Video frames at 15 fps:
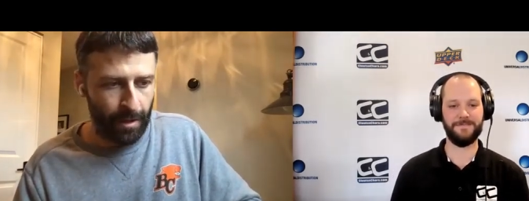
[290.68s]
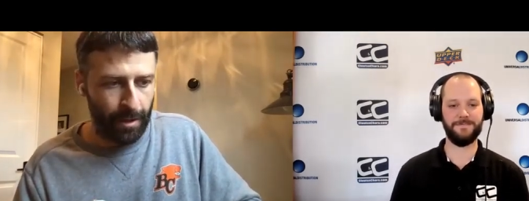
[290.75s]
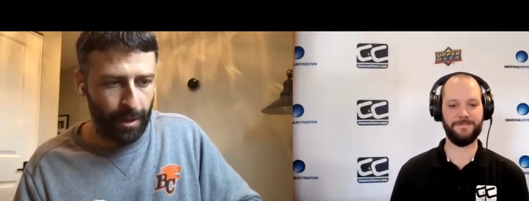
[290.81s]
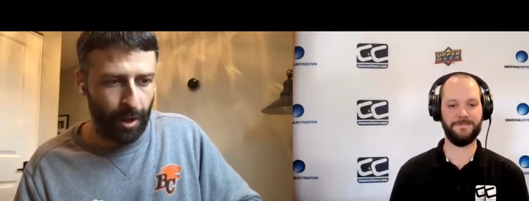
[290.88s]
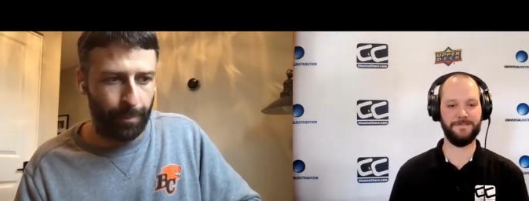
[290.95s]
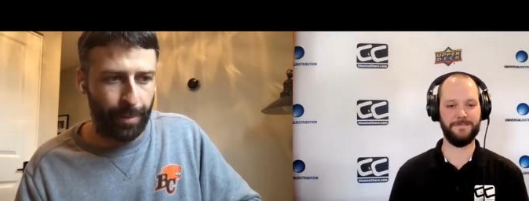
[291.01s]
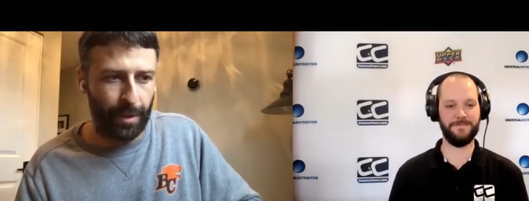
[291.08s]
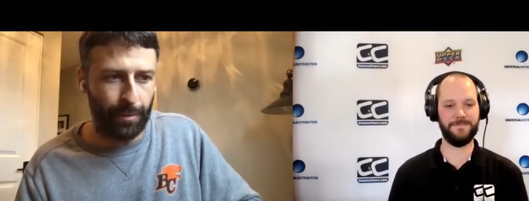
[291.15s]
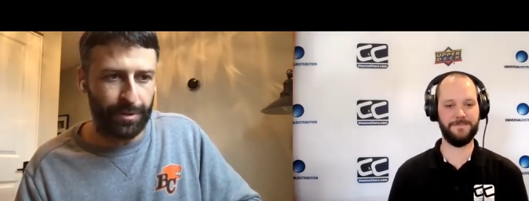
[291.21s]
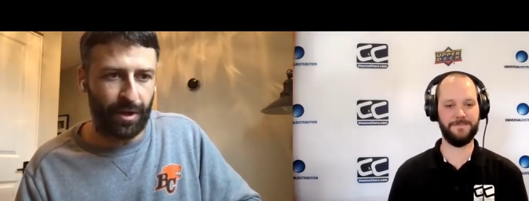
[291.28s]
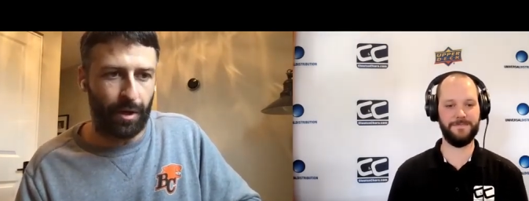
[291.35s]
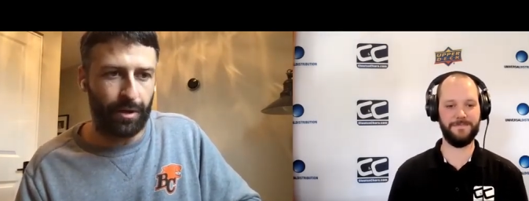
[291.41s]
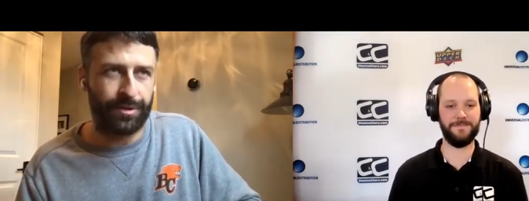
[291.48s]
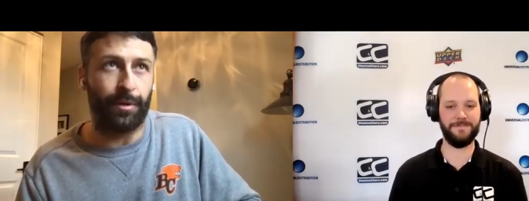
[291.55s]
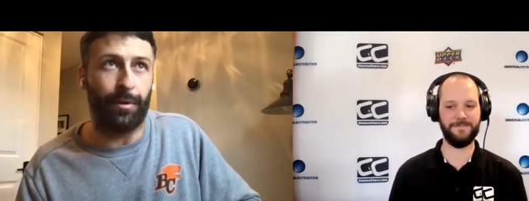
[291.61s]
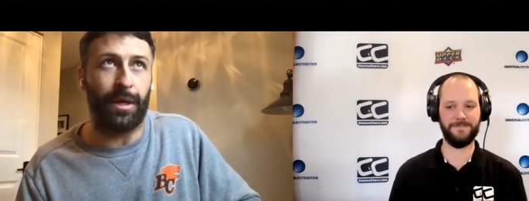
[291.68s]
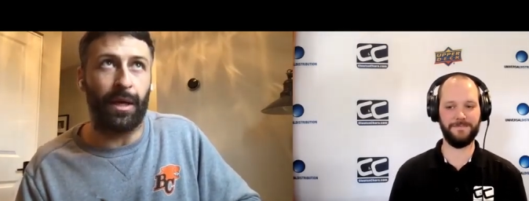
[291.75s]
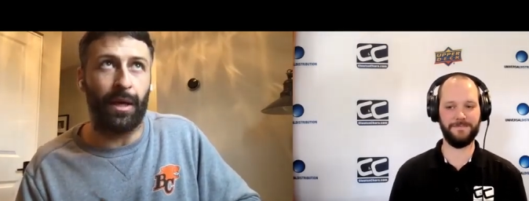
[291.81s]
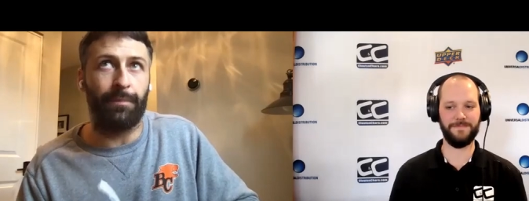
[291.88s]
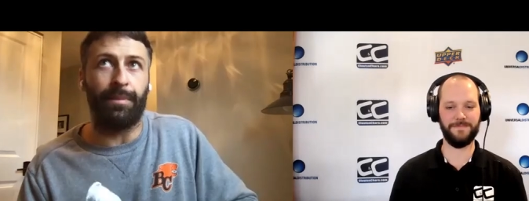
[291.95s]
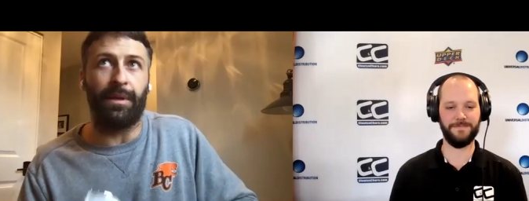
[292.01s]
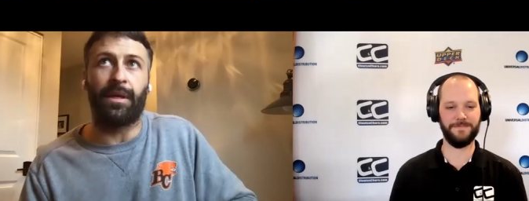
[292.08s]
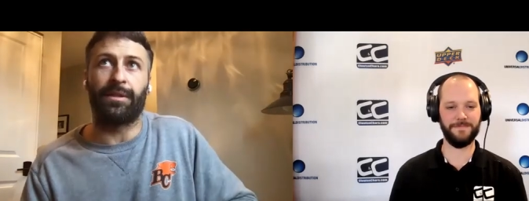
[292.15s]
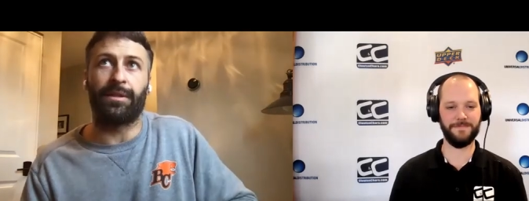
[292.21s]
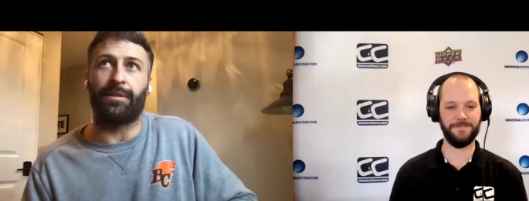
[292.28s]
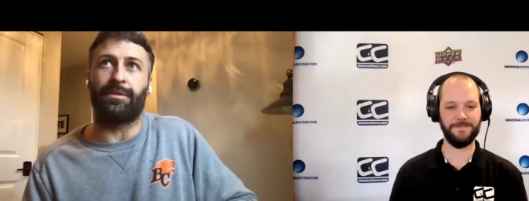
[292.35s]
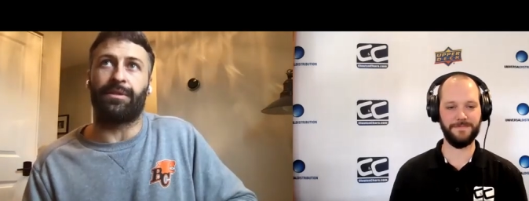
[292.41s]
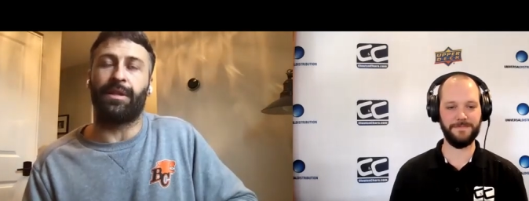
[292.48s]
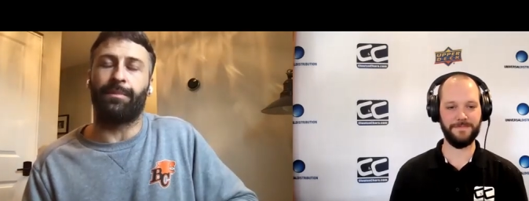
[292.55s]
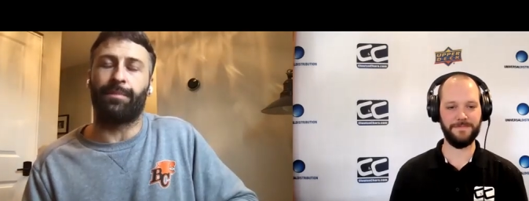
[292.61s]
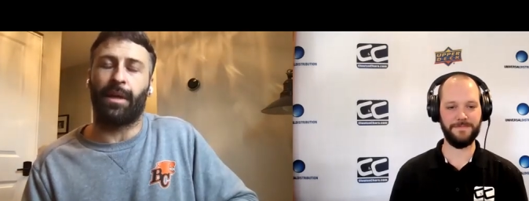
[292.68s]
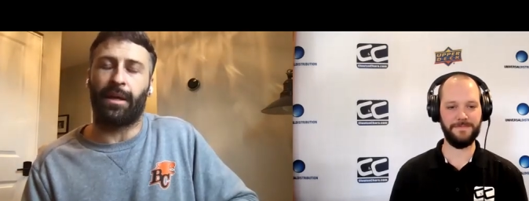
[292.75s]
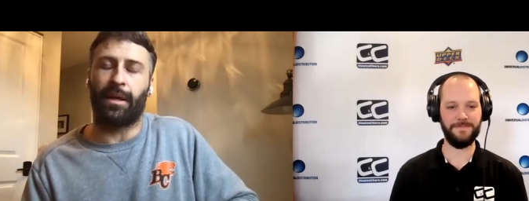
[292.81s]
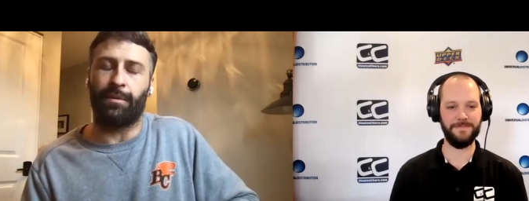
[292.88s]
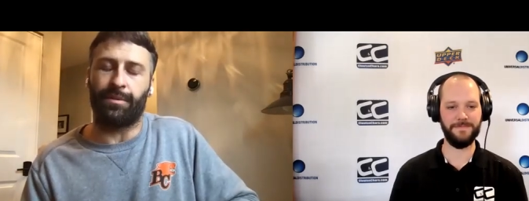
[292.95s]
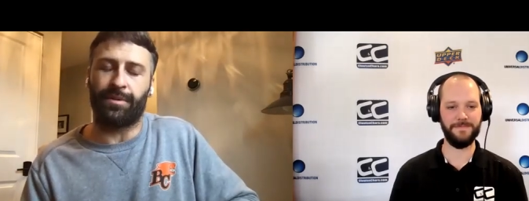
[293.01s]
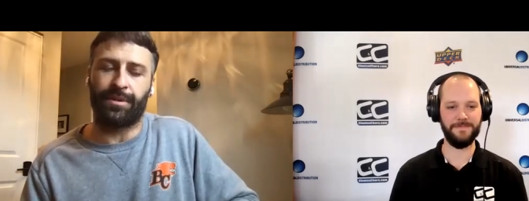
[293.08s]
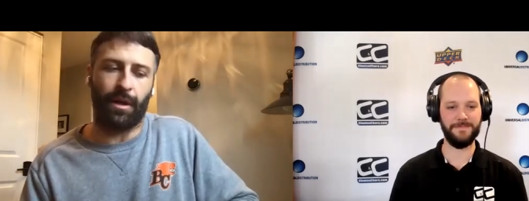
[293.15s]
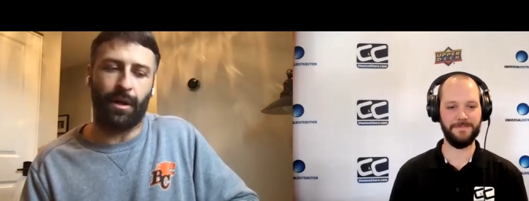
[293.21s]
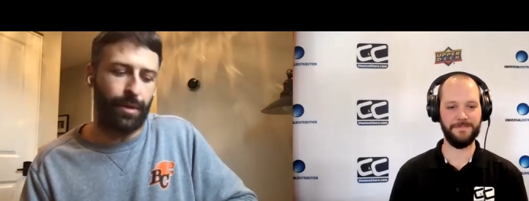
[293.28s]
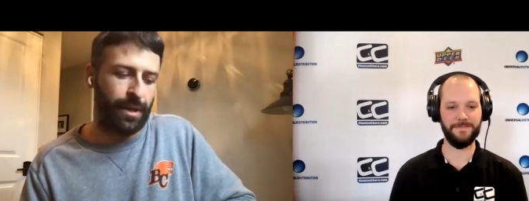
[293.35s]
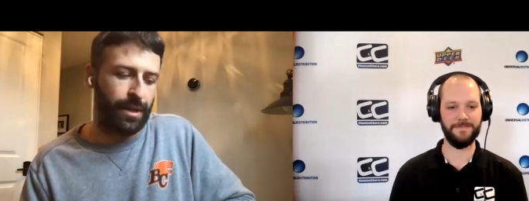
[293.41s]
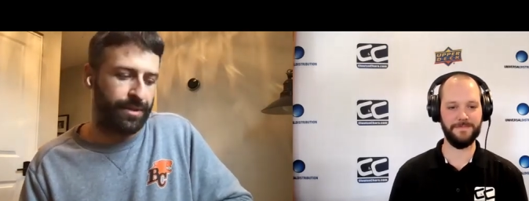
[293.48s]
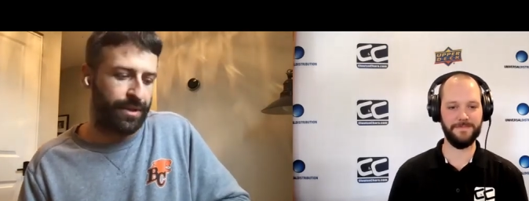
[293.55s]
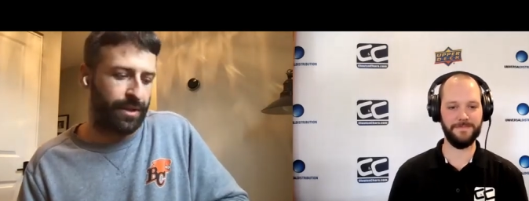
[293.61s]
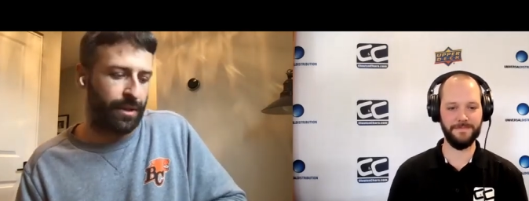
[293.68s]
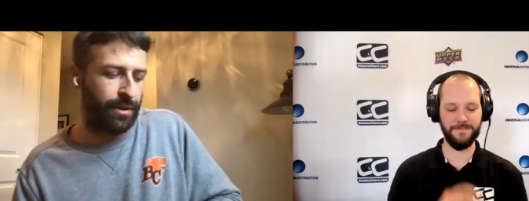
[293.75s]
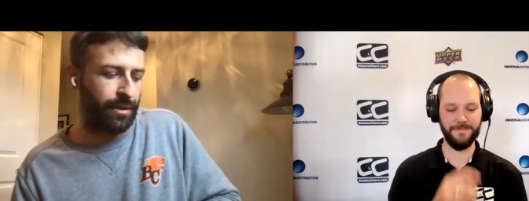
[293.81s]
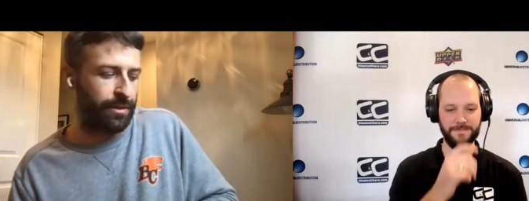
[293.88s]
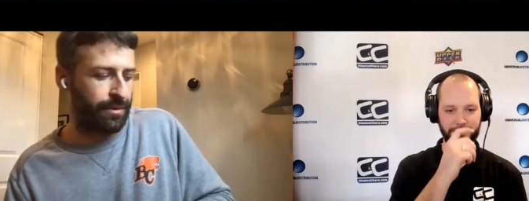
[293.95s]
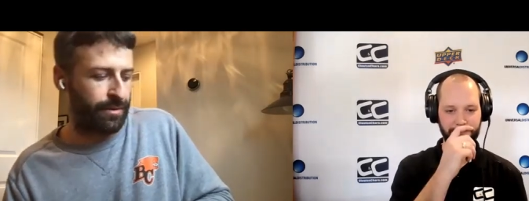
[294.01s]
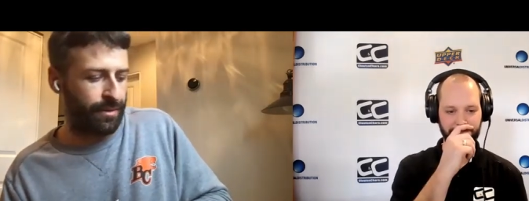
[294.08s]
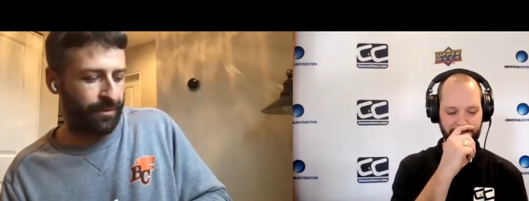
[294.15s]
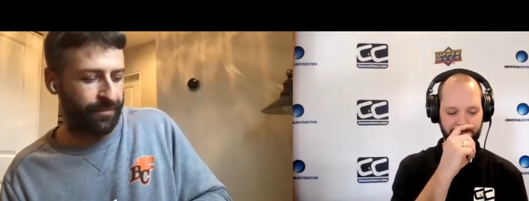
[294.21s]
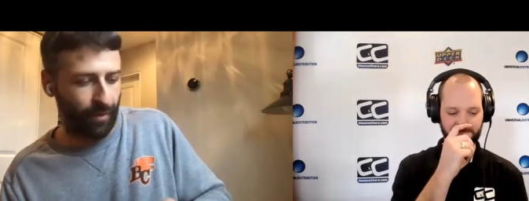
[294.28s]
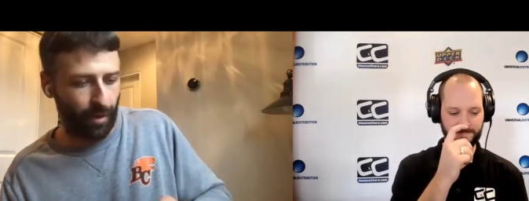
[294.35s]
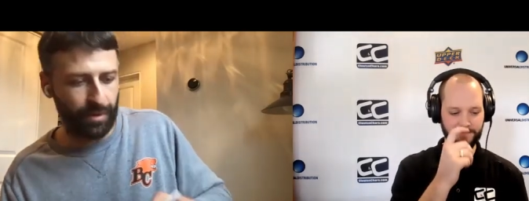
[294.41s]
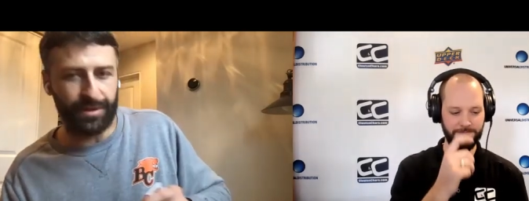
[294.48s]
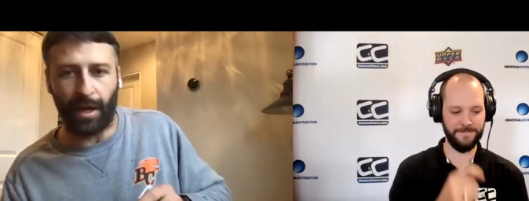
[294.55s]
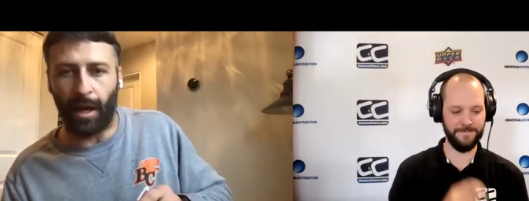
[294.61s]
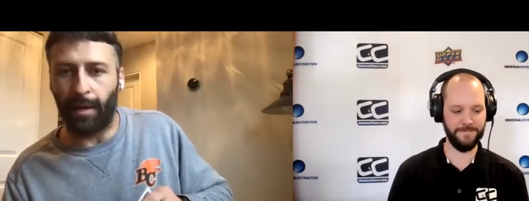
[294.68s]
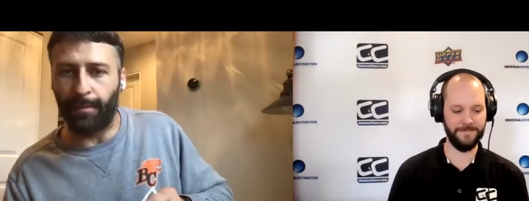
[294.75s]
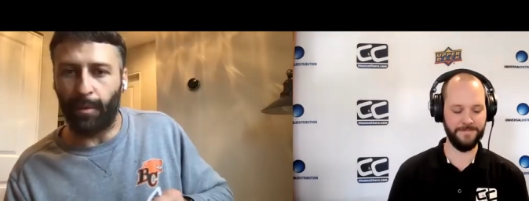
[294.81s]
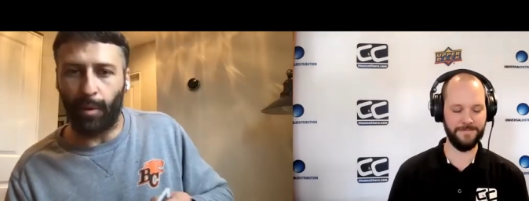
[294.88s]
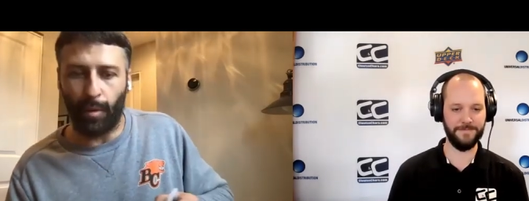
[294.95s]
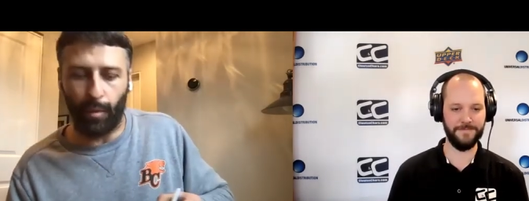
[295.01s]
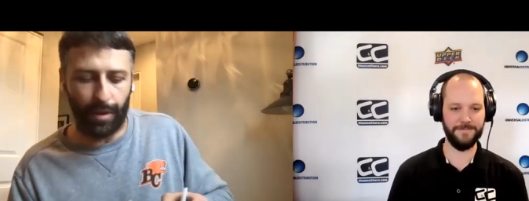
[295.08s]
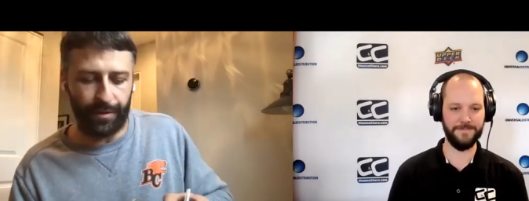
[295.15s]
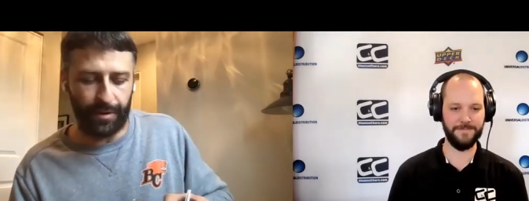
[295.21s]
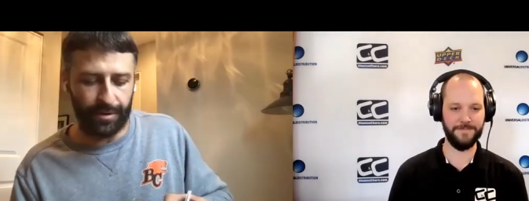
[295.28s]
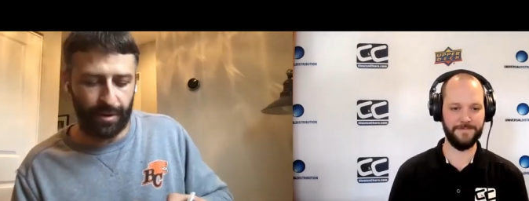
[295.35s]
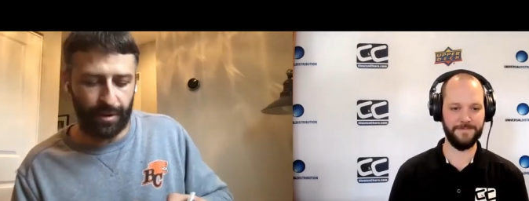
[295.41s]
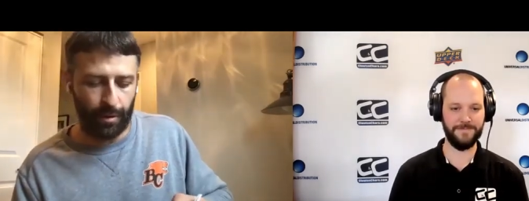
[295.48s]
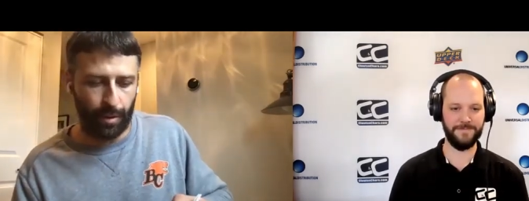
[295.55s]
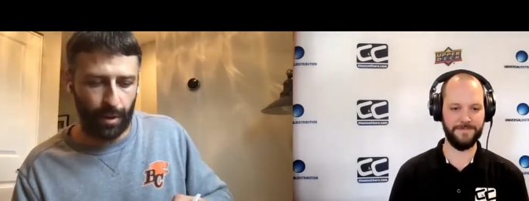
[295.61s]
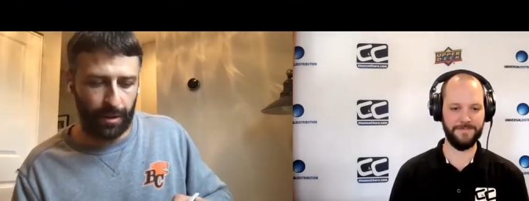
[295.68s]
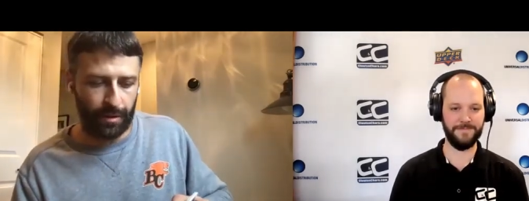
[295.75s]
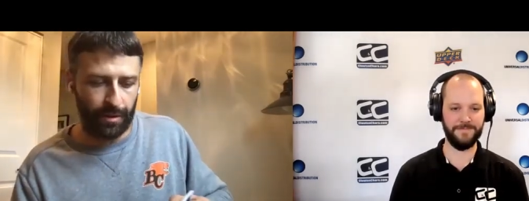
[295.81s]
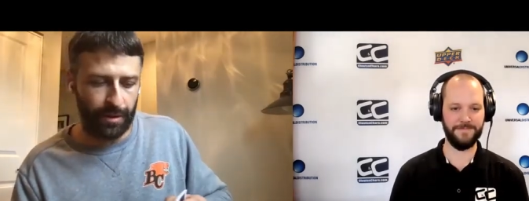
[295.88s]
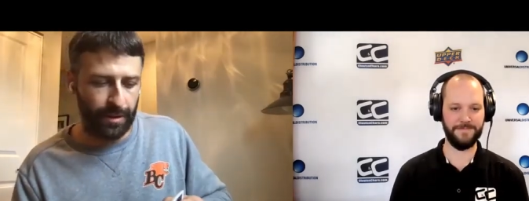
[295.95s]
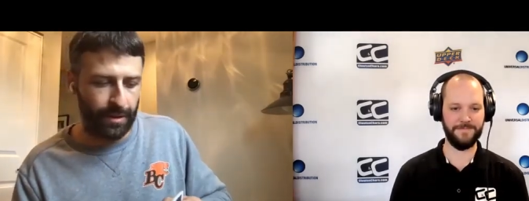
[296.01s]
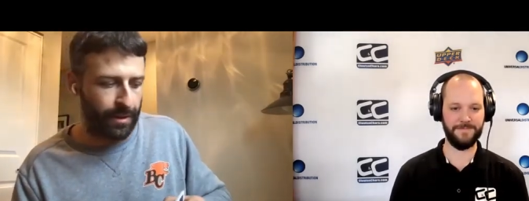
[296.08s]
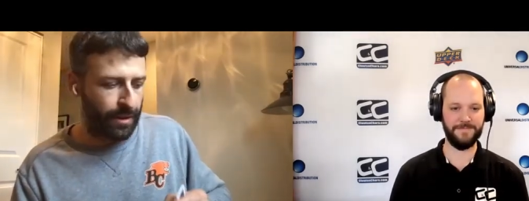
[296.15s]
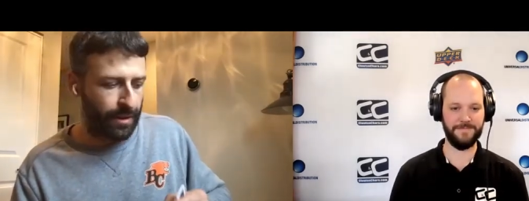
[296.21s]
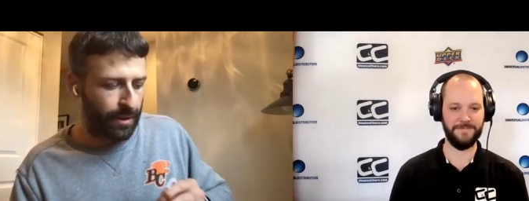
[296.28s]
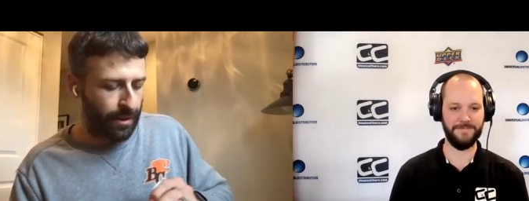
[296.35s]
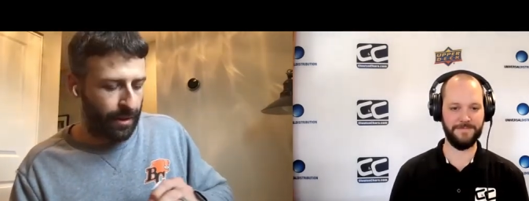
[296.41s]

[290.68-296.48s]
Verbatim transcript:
Speaker 1: you know but it was also again because it seemed like it was so easy the first time and we went there so quickly